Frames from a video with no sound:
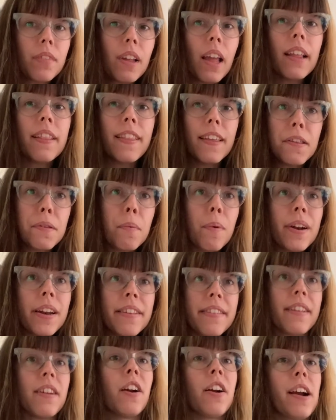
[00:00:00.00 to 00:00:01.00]
This one
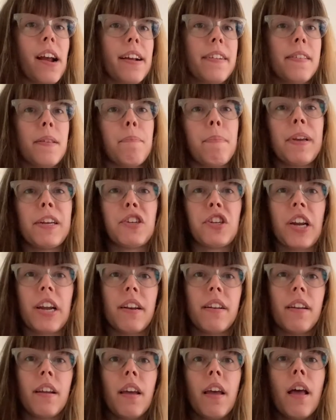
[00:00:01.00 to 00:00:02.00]
is in our exhibition.
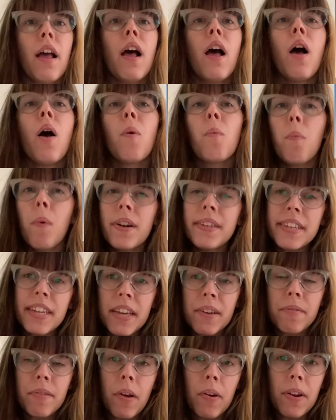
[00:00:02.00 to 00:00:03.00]
What do
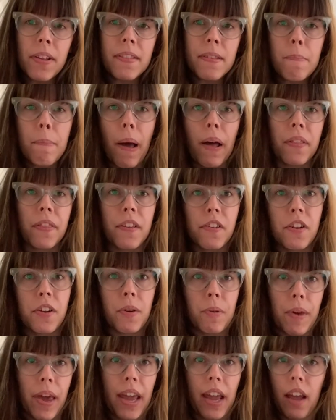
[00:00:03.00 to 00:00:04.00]
you notice about the
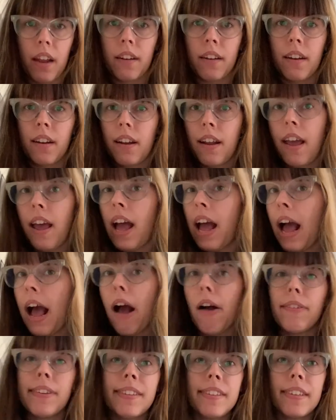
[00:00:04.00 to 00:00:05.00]
toucan?
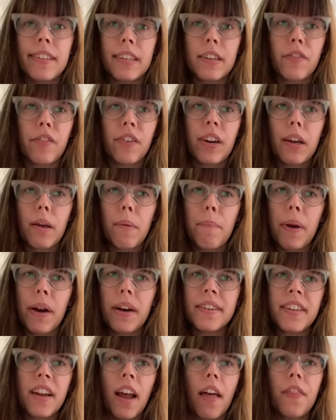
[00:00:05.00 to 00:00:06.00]
How is it different
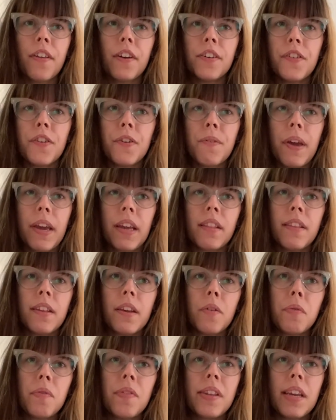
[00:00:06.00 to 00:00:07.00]
compared to other toucans
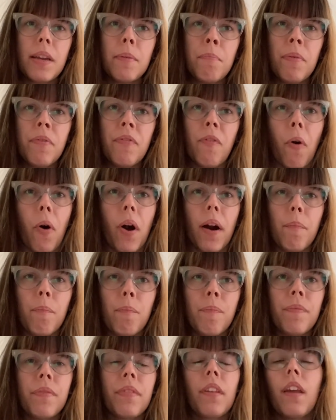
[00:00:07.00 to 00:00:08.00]
you've seen before?
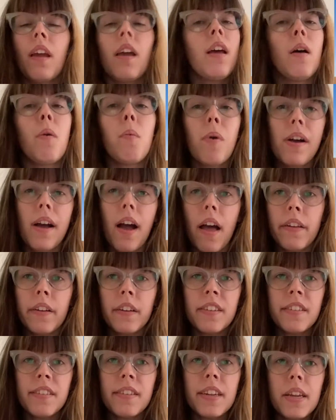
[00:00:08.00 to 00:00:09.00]
What
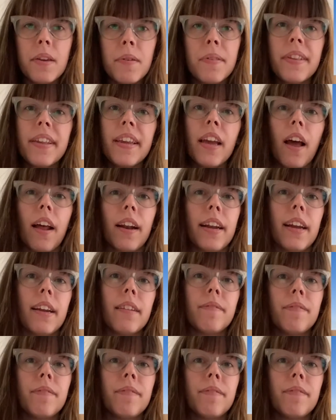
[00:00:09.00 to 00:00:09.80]
colors do you see on it?